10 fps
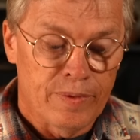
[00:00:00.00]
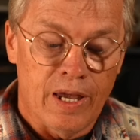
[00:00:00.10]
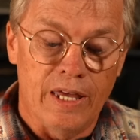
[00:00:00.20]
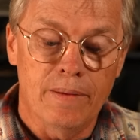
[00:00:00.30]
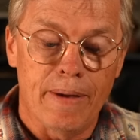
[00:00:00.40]

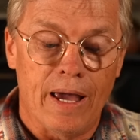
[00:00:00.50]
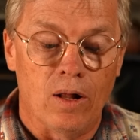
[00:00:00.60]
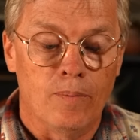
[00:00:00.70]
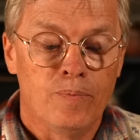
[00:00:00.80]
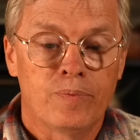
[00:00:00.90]
In the
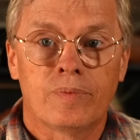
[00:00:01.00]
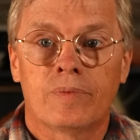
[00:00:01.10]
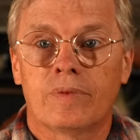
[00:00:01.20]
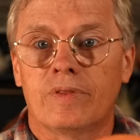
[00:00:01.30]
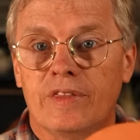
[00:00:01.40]
mail,
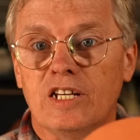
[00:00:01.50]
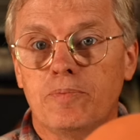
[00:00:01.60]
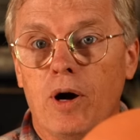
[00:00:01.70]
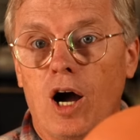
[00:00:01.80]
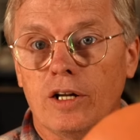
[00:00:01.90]
this
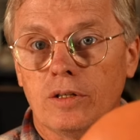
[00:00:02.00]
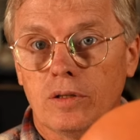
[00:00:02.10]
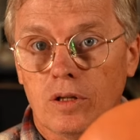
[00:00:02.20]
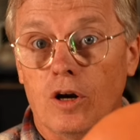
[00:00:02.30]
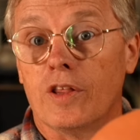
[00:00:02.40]
pot,
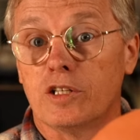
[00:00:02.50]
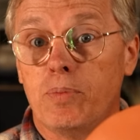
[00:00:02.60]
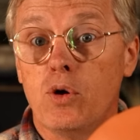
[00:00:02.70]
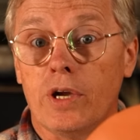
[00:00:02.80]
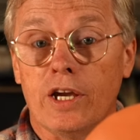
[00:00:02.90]
or this
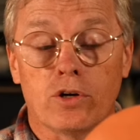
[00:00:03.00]
puki,